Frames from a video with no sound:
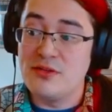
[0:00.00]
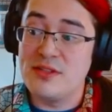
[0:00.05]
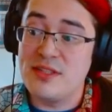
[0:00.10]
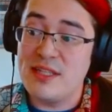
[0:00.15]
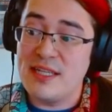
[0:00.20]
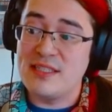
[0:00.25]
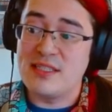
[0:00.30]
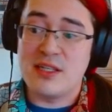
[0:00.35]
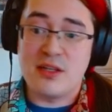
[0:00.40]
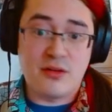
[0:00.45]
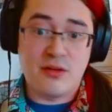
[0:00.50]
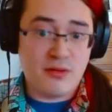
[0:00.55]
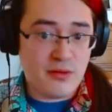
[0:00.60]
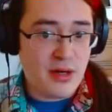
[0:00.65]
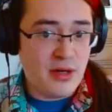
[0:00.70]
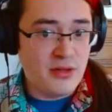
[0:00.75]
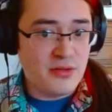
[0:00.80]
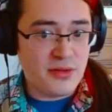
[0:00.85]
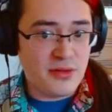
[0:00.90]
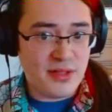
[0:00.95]
things and
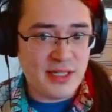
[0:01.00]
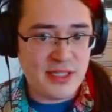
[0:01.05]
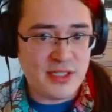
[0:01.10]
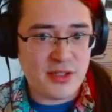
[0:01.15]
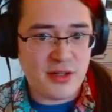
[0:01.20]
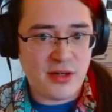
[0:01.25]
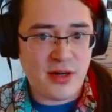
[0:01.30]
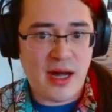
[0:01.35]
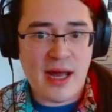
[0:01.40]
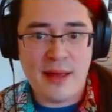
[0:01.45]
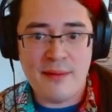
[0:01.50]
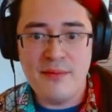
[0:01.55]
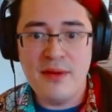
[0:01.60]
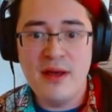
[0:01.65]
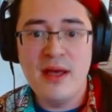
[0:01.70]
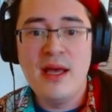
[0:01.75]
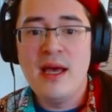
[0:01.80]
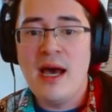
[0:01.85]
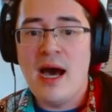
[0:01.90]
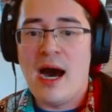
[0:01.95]
grows with each crime,
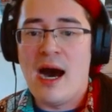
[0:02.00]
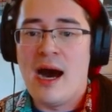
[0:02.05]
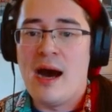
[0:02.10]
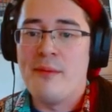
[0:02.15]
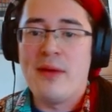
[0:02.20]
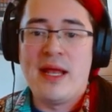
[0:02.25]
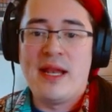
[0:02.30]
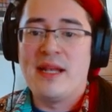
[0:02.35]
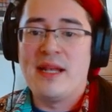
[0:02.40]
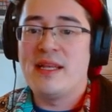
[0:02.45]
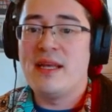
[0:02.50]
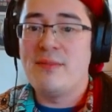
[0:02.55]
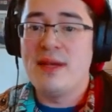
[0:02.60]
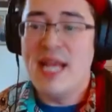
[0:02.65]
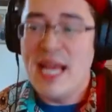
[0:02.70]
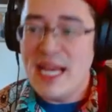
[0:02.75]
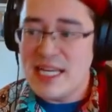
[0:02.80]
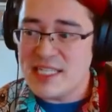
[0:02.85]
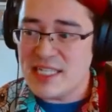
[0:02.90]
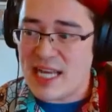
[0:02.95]
and
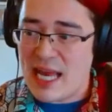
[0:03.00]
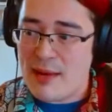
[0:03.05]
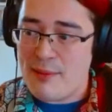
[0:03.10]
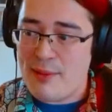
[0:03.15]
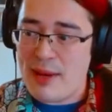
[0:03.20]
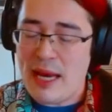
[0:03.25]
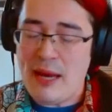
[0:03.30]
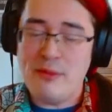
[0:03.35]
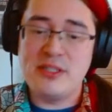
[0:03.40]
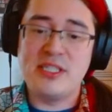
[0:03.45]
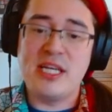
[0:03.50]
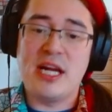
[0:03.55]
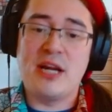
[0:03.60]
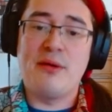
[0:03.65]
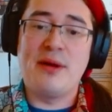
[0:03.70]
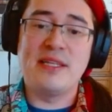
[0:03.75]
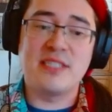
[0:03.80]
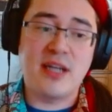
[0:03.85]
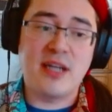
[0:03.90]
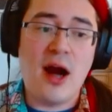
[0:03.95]
Intimidation Campaign, which
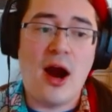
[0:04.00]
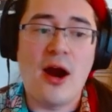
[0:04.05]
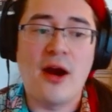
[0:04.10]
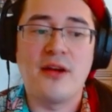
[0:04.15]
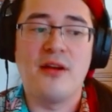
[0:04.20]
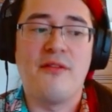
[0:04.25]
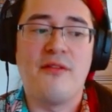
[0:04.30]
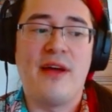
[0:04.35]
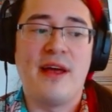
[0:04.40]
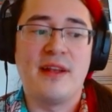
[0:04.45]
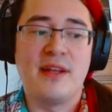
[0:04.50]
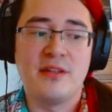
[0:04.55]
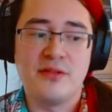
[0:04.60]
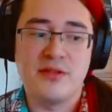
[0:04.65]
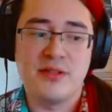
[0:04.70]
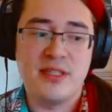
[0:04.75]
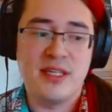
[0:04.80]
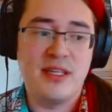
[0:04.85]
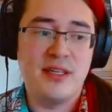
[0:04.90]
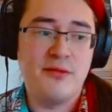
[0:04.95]
generates card advantage
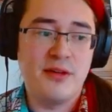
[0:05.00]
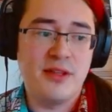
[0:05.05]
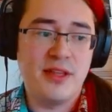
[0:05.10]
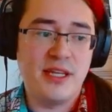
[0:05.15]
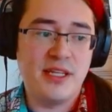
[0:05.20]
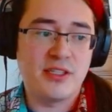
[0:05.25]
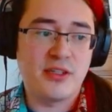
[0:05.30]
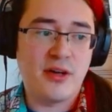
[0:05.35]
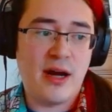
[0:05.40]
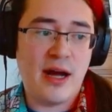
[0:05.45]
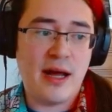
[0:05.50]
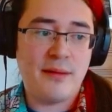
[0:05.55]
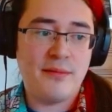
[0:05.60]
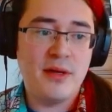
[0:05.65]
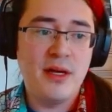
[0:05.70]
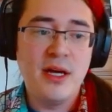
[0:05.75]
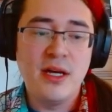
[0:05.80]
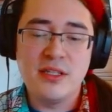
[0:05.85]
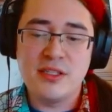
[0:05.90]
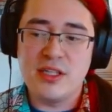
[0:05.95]
with each crime.
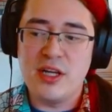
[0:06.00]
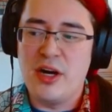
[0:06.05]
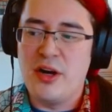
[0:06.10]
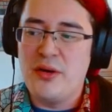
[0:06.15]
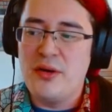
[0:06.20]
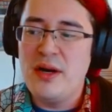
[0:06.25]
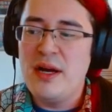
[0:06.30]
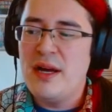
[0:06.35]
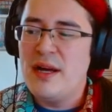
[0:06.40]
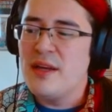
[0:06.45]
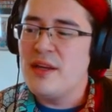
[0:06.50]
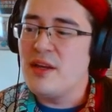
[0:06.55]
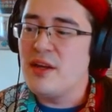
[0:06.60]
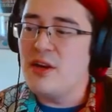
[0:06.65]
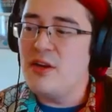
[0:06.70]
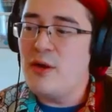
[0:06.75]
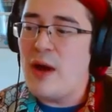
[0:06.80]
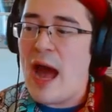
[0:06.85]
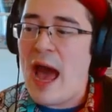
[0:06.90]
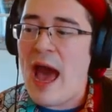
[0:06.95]
So
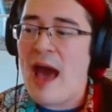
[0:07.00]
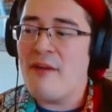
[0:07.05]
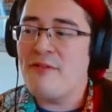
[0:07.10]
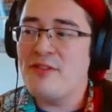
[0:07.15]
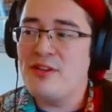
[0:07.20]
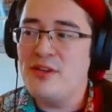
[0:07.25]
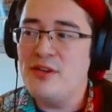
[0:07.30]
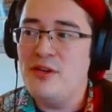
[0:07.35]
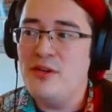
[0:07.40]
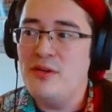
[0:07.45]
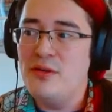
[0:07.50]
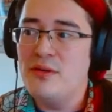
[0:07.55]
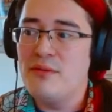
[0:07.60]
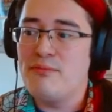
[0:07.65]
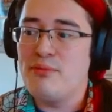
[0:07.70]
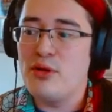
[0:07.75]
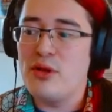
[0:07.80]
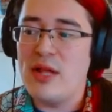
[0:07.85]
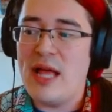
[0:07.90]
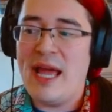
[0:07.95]
you have to
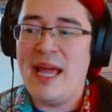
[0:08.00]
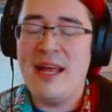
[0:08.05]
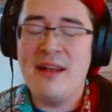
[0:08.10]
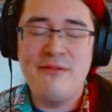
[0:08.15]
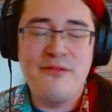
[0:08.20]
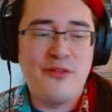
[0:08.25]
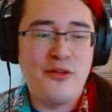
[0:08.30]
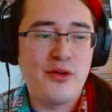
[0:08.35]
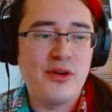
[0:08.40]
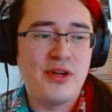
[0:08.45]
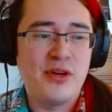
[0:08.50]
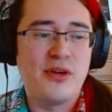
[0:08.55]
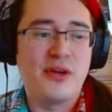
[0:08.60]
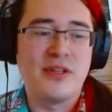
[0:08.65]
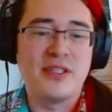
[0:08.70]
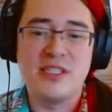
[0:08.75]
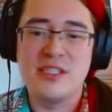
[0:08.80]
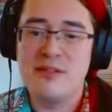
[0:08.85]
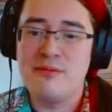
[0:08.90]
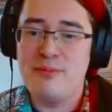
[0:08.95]
plan for your
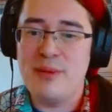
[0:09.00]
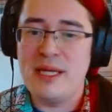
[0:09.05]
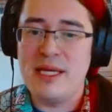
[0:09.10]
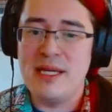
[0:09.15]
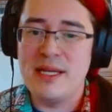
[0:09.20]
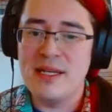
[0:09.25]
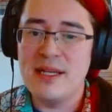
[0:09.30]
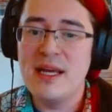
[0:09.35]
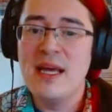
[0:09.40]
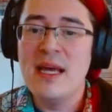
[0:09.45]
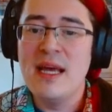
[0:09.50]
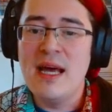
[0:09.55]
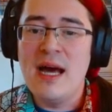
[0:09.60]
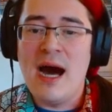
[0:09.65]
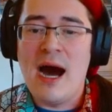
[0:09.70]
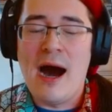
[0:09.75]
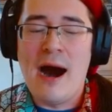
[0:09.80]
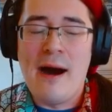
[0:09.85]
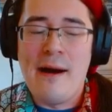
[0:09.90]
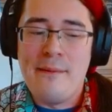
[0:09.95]
speed.
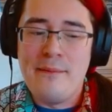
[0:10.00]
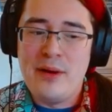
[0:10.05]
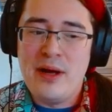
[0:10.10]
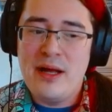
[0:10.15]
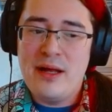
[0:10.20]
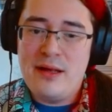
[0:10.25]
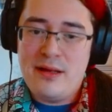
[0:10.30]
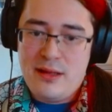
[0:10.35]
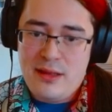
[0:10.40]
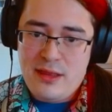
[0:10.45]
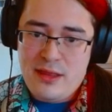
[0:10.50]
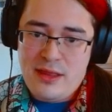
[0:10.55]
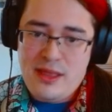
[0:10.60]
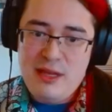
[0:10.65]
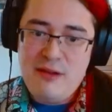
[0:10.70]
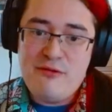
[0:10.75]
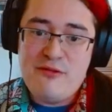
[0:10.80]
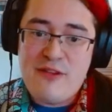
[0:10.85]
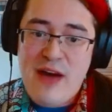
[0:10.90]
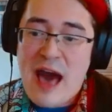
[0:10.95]

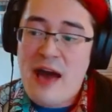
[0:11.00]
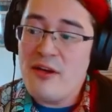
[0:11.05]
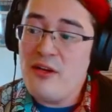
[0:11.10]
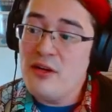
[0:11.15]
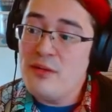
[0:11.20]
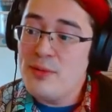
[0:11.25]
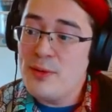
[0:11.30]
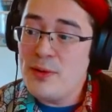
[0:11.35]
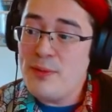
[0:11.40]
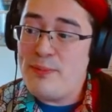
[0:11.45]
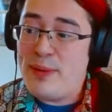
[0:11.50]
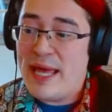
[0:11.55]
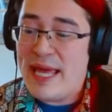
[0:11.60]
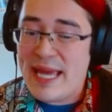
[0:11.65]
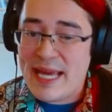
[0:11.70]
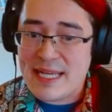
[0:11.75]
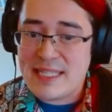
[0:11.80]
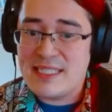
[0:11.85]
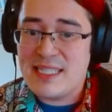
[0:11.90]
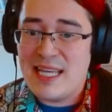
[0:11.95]
The valuable
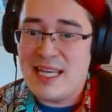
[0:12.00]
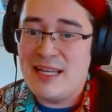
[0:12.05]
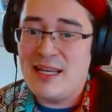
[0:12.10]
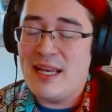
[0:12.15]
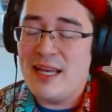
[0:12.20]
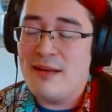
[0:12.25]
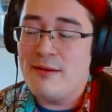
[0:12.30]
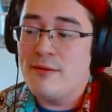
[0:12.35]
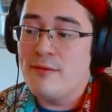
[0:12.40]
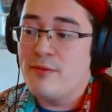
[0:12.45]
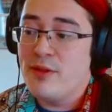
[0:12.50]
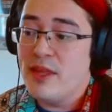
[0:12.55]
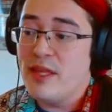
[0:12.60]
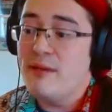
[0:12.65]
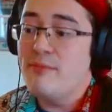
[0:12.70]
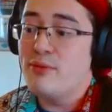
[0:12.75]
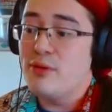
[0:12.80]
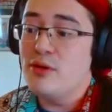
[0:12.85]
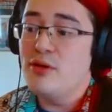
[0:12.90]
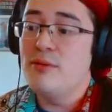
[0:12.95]
picks in the
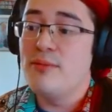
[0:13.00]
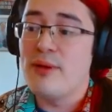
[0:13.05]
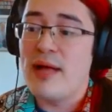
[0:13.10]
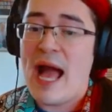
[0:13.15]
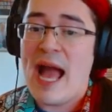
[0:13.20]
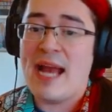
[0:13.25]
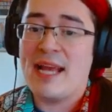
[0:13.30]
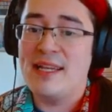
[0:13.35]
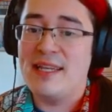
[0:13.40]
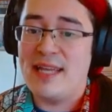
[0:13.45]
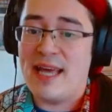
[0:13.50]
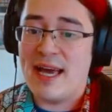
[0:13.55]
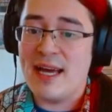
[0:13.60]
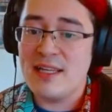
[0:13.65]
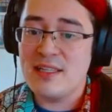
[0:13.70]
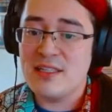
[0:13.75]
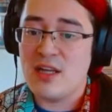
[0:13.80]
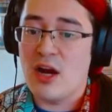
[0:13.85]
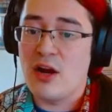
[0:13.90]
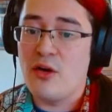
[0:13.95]
blue-black
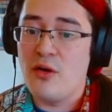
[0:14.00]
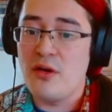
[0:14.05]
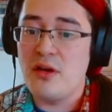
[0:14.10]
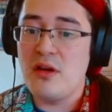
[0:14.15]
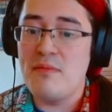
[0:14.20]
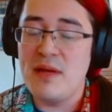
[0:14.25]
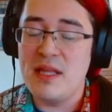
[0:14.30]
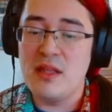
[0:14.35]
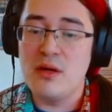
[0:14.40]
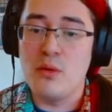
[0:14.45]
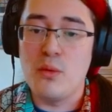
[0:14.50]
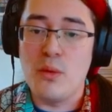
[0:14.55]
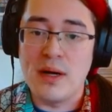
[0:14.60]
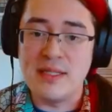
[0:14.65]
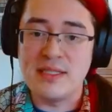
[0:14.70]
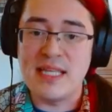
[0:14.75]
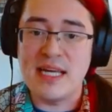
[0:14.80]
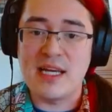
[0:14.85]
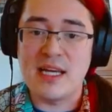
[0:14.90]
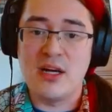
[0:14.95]
decks are going to be the
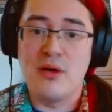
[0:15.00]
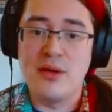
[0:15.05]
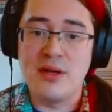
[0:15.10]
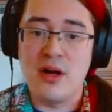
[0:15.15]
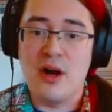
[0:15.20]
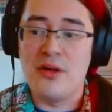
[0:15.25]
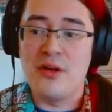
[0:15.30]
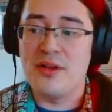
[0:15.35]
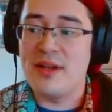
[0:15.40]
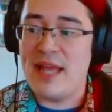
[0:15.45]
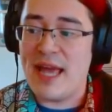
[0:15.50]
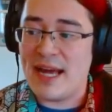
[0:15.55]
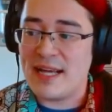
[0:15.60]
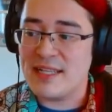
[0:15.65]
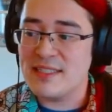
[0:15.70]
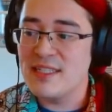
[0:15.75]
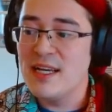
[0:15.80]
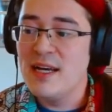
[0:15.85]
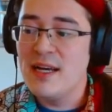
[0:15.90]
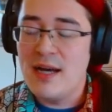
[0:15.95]
ones that go into all the
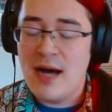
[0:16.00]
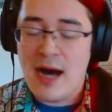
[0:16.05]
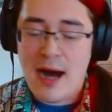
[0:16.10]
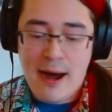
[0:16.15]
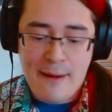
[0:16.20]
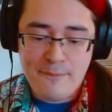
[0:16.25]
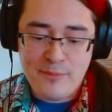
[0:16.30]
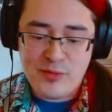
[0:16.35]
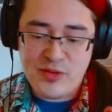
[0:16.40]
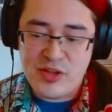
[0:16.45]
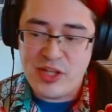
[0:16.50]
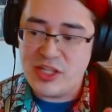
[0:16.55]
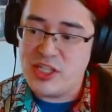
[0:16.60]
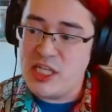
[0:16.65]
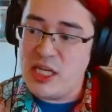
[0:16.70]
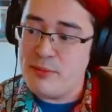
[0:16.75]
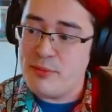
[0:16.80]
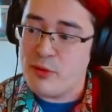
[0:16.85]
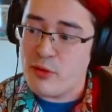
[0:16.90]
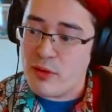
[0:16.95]
decks. The
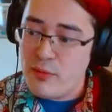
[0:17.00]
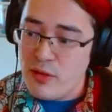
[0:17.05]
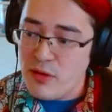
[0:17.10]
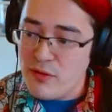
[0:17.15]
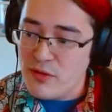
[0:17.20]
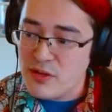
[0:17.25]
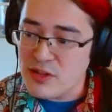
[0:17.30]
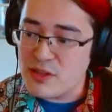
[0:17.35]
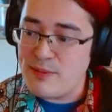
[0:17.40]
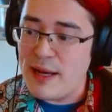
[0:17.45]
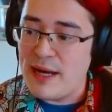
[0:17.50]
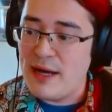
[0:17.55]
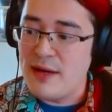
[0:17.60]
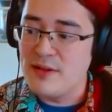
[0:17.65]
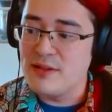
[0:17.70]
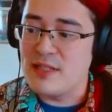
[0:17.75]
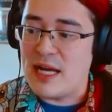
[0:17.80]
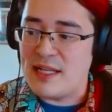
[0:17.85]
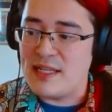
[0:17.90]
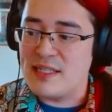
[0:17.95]
cheaper removal
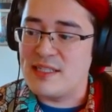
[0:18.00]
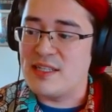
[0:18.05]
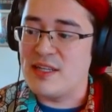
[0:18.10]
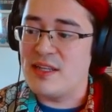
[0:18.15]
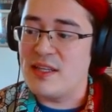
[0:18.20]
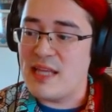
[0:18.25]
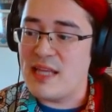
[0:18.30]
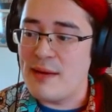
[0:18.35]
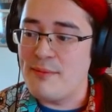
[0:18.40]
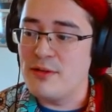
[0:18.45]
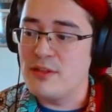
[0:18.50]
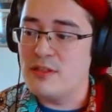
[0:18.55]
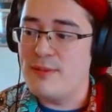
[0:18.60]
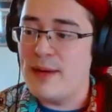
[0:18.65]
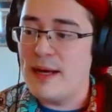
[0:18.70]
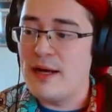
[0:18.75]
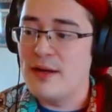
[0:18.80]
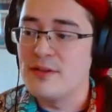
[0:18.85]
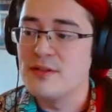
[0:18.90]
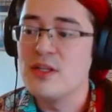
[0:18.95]
spells, not necessarily the tempo
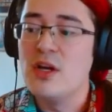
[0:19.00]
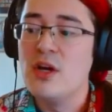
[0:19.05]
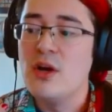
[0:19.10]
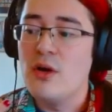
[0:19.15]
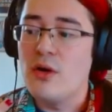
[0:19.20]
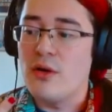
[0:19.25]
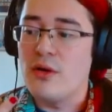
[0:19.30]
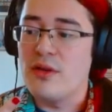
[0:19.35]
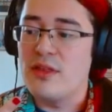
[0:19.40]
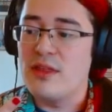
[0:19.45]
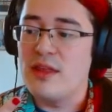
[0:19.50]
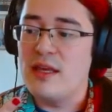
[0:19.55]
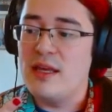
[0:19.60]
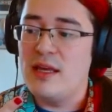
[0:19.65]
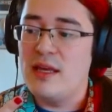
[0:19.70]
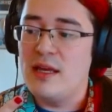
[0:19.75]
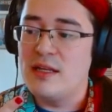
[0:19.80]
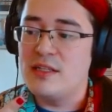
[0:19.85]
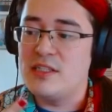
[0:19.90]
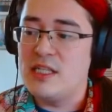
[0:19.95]
spells, or
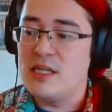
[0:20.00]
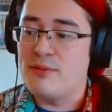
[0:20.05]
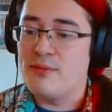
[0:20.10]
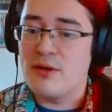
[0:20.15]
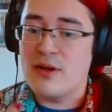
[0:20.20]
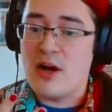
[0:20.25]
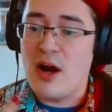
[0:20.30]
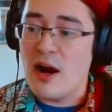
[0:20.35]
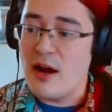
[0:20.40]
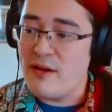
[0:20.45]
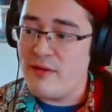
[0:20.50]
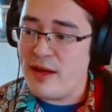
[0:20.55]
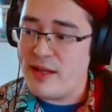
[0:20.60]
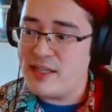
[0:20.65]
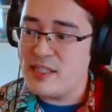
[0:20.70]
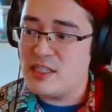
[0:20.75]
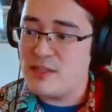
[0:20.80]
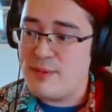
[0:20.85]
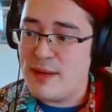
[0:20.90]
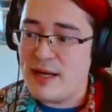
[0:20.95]
the cheaper card
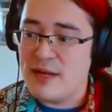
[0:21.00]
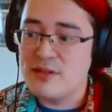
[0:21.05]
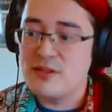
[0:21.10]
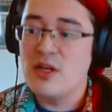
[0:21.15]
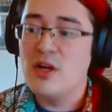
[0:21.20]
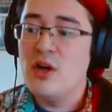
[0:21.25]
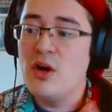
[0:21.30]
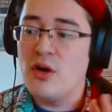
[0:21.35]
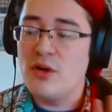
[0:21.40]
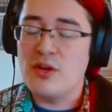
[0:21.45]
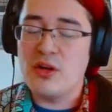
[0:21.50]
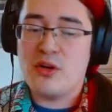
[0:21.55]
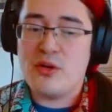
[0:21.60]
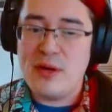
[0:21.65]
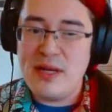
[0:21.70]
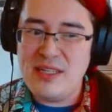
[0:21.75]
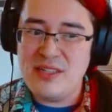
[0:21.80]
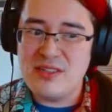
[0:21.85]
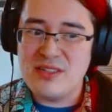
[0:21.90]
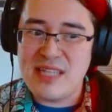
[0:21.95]
advantage spells, or the
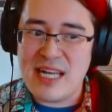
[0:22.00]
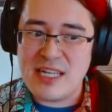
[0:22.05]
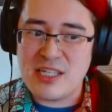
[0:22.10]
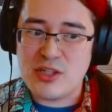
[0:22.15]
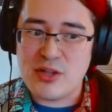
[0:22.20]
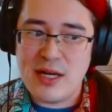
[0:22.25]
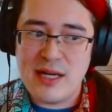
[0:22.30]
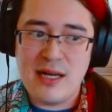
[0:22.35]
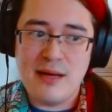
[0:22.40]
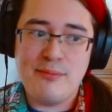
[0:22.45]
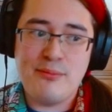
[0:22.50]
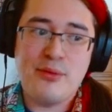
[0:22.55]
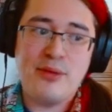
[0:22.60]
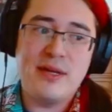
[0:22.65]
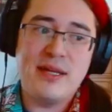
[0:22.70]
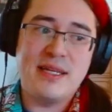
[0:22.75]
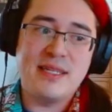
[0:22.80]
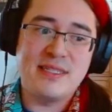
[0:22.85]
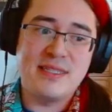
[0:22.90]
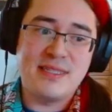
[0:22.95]
creatures that trade up
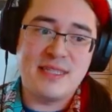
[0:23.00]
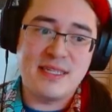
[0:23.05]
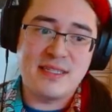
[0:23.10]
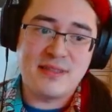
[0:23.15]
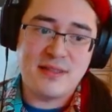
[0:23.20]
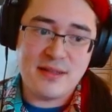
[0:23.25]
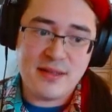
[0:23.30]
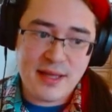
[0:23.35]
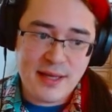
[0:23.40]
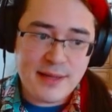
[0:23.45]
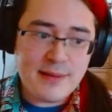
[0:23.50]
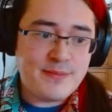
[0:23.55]
pretty consistently.